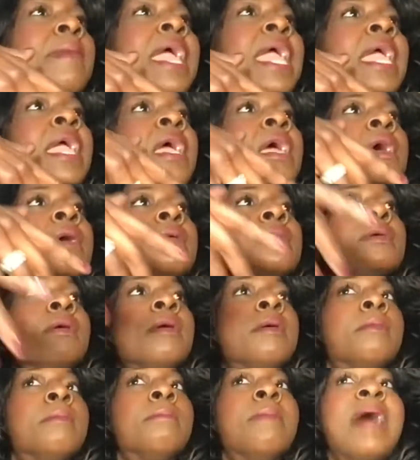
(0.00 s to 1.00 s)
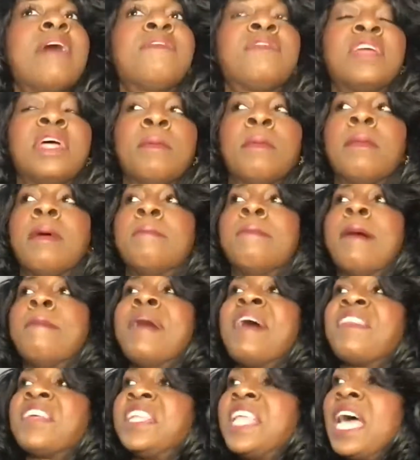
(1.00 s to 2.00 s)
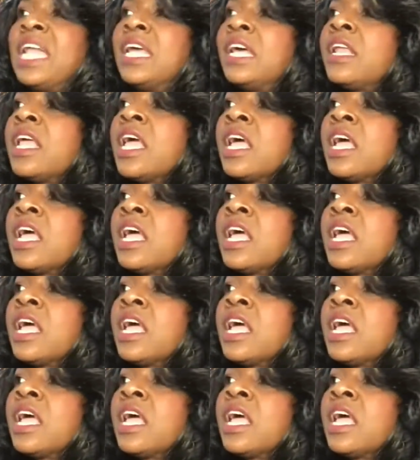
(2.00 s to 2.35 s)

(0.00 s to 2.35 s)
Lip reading: me, my mother Dillard,